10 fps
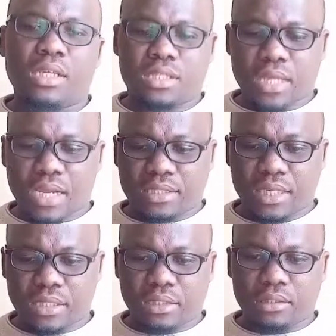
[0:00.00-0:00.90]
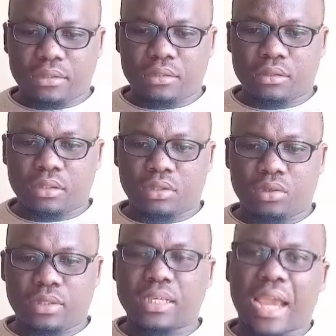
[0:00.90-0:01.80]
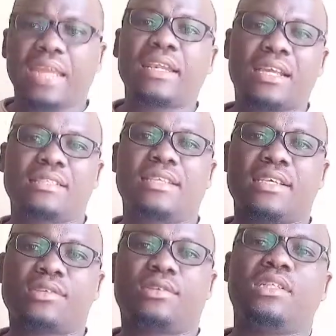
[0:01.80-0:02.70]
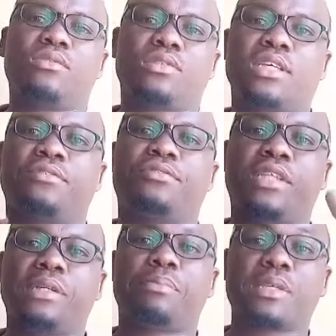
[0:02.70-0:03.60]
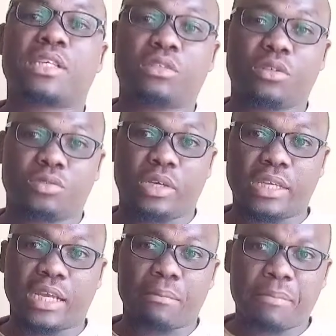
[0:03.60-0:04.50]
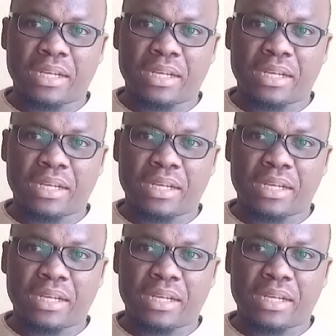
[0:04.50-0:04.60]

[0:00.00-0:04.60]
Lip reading: it's actually, the guideline says you need to save 10% of your income,